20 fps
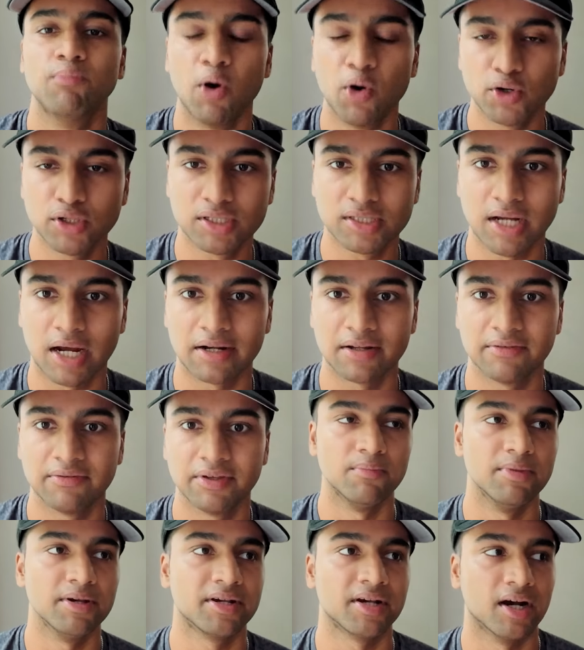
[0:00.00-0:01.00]
most out of
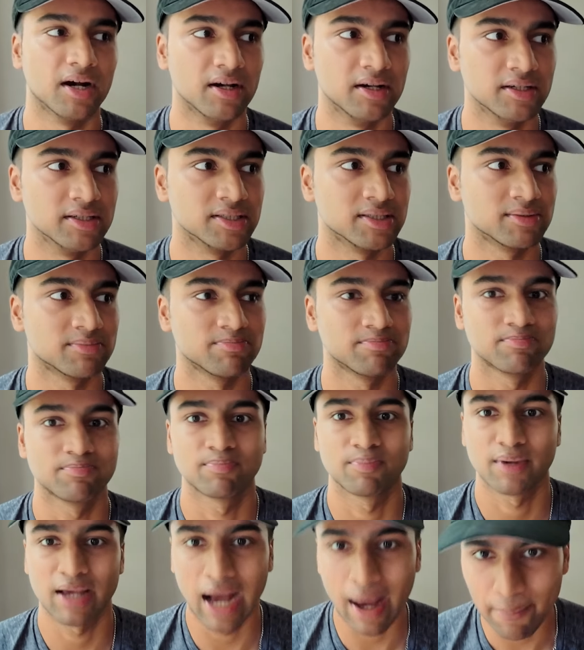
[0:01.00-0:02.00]
it because
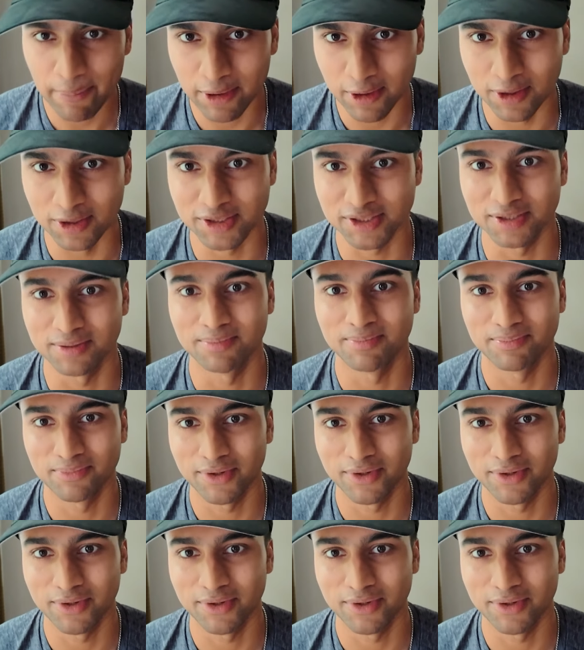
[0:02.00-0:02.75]
capitalism,